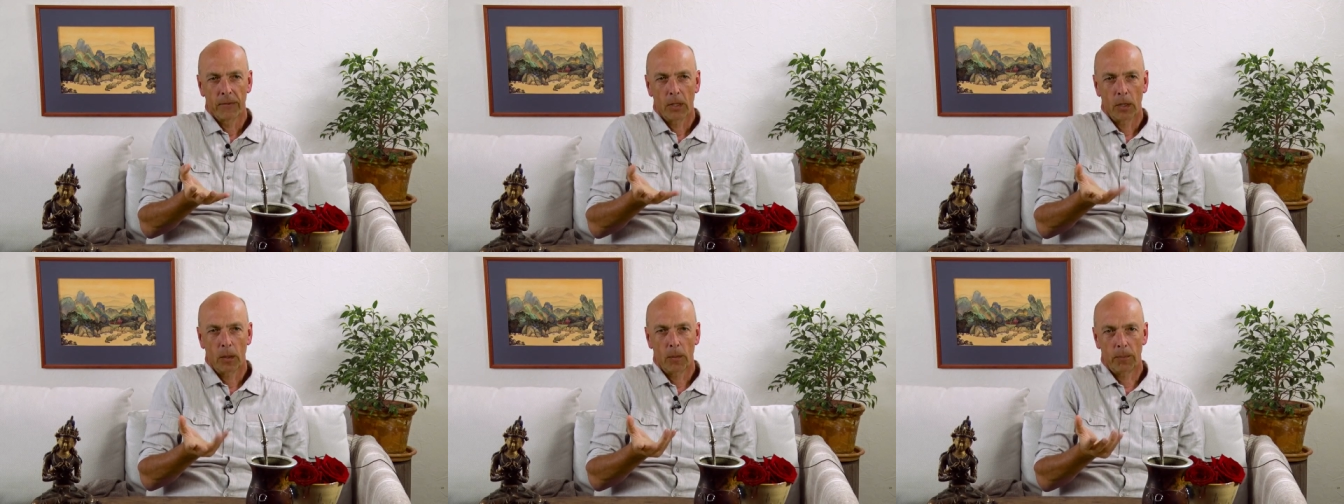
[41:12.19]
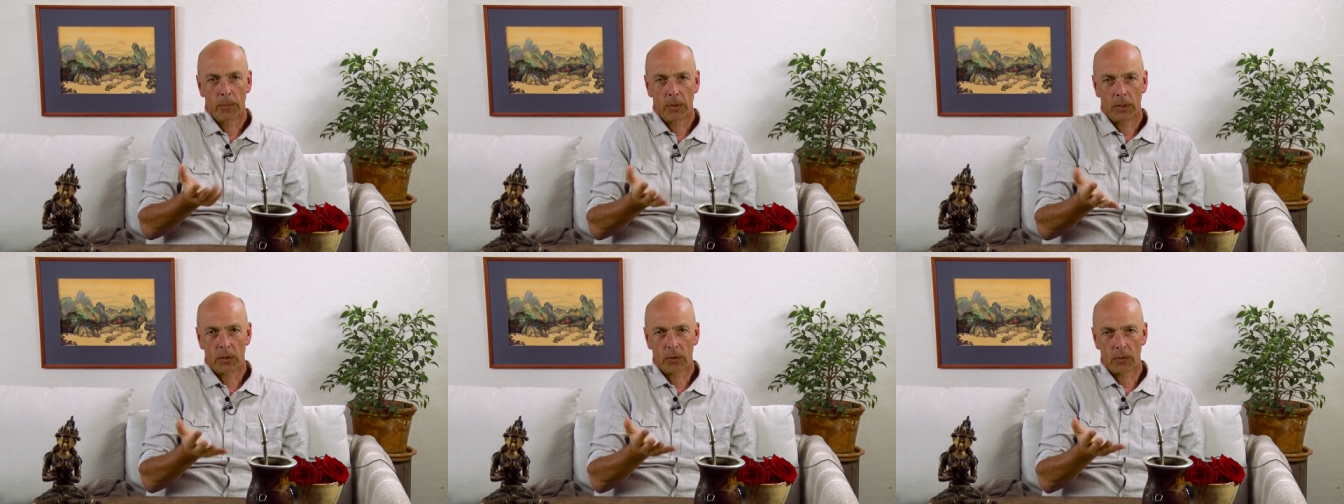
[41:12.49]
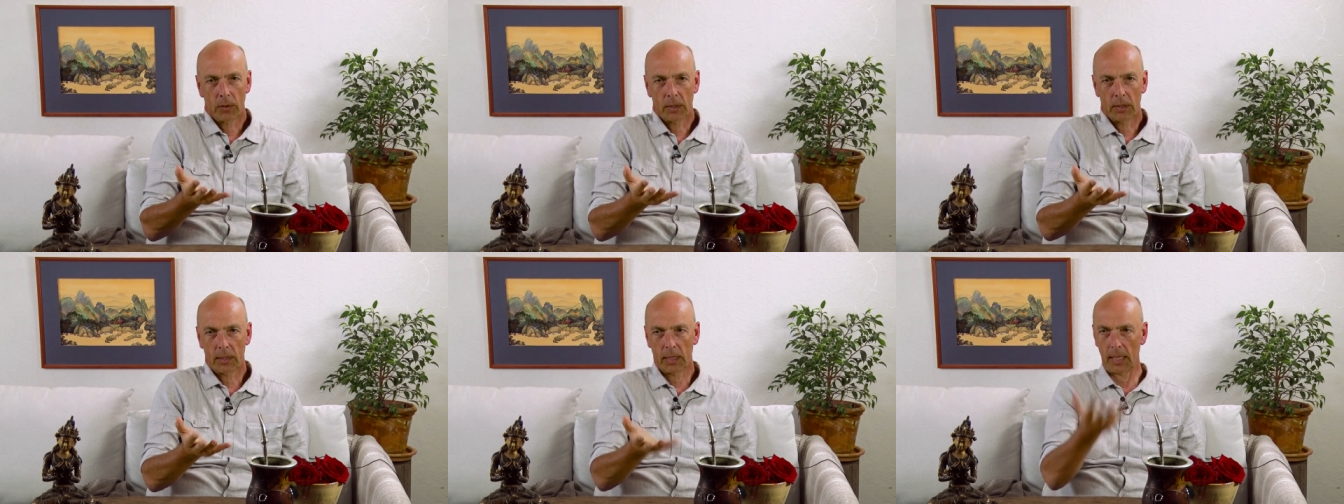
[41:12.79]

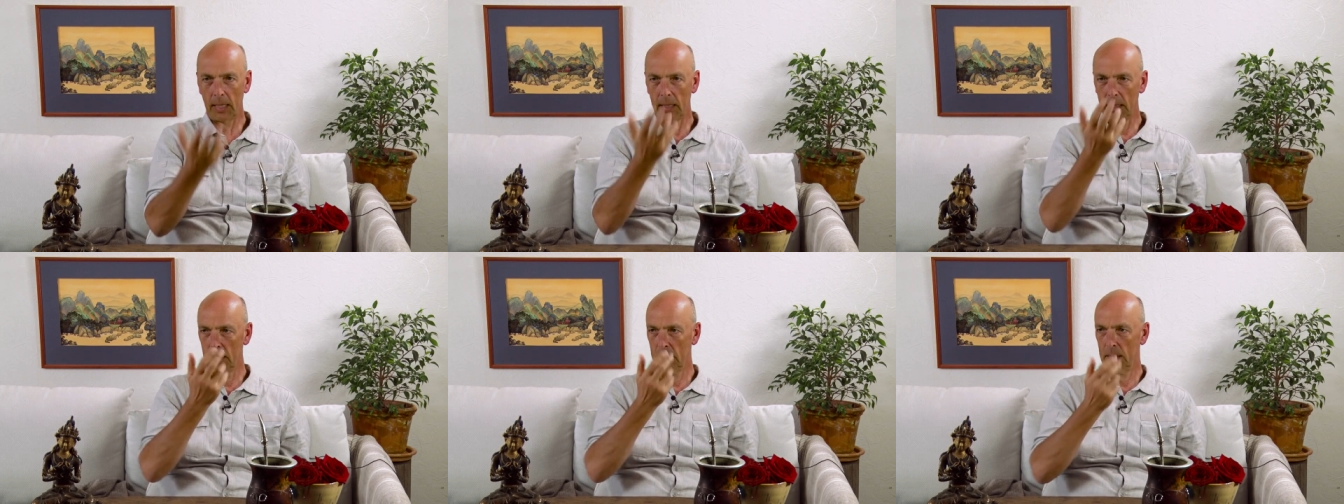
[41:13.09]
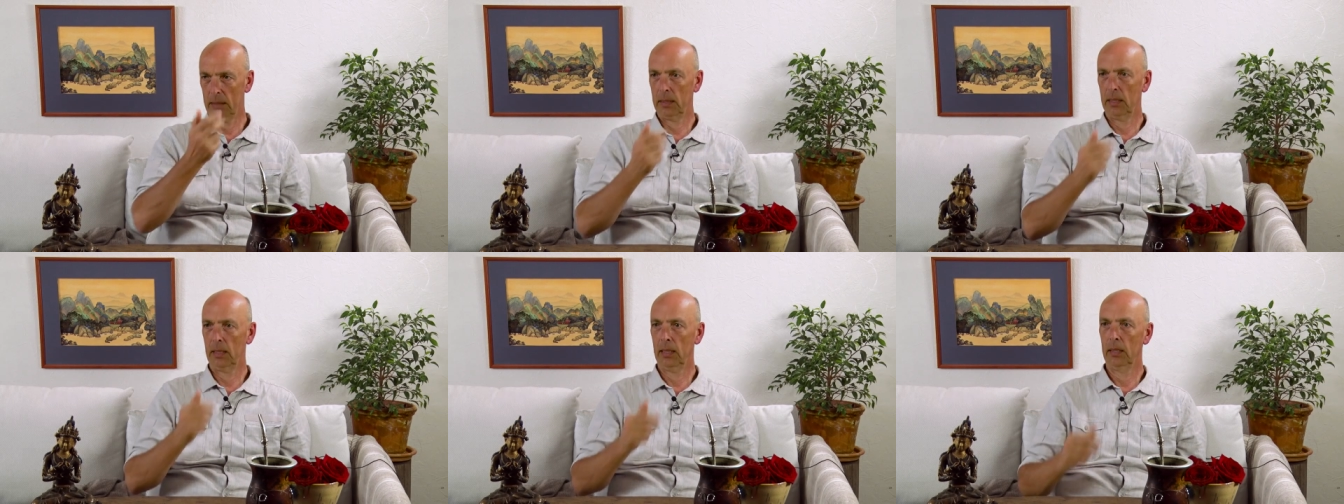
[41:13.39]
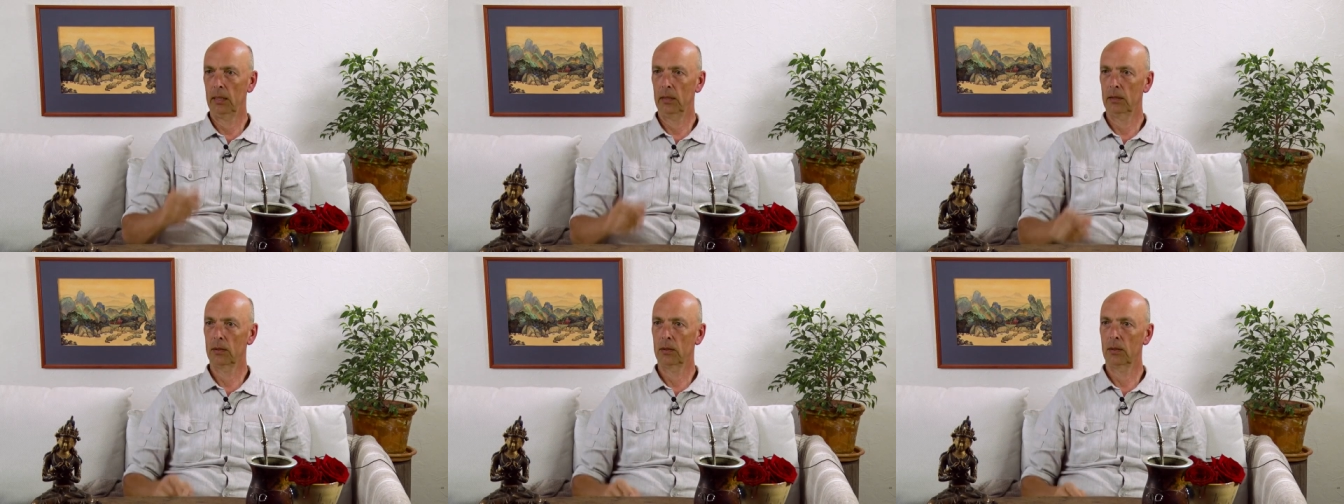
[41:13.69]
habitual
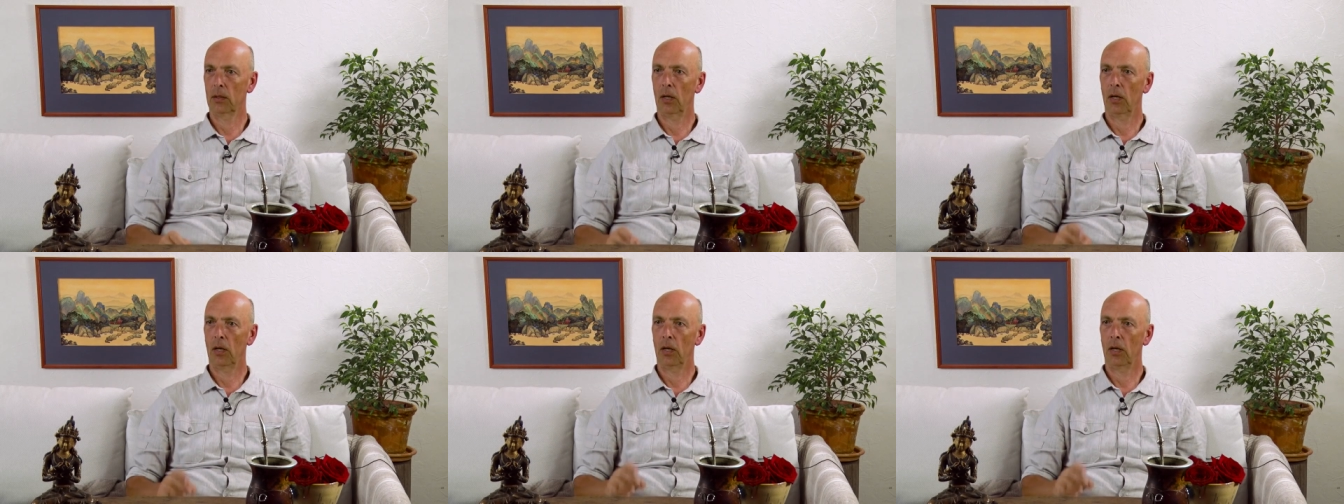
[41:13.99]
tendencies